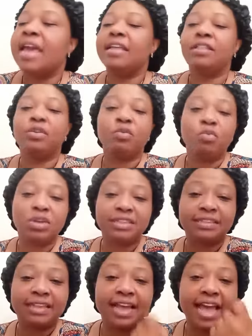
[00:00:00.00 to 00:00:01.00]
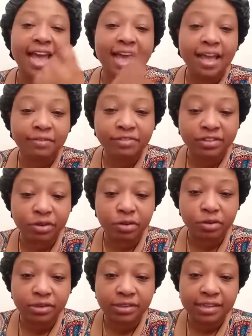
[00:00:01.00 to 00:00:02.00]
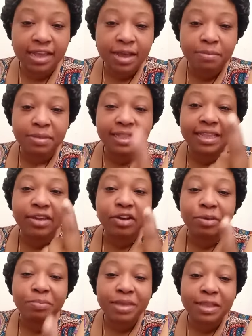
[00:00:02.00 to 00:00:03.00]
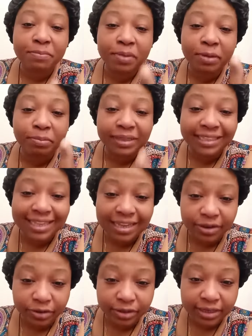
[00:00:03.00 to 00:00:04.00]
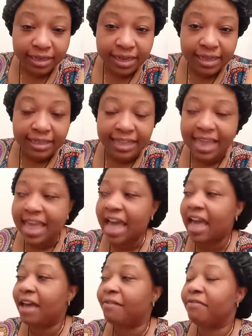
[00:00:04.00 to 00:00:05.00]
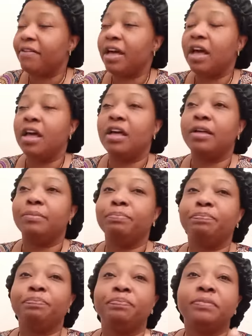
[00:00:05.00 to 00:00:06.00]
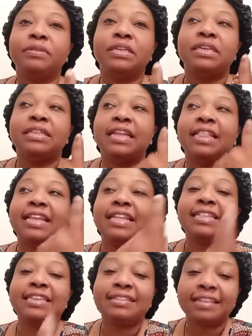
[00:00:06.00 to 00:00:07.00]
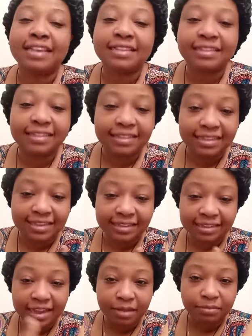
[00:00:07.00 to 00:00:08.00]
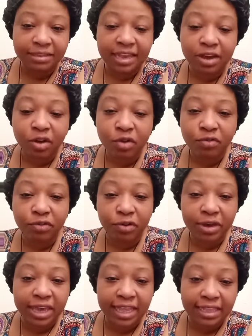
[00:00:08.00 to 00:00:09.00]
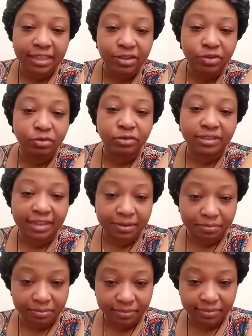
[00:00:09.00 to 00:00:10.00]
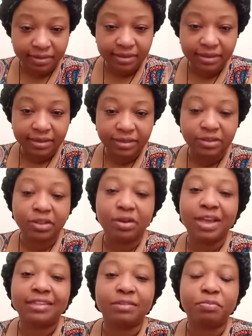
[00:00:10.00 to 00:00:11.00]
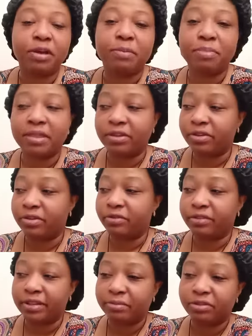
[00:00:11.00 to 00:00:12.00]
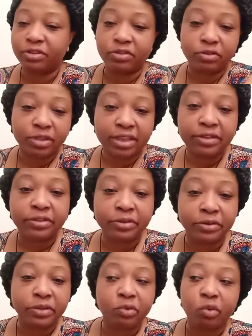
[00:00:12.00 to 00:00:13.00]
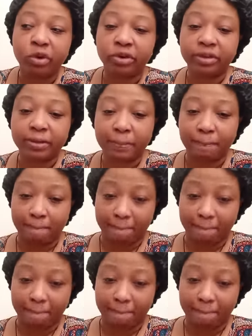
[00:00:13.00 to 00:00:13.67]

and the ones that have souls, but they are being puppeteered. They have, um, they let these entities come take over and use them, you know, as a puppet or use them to do their dirty work.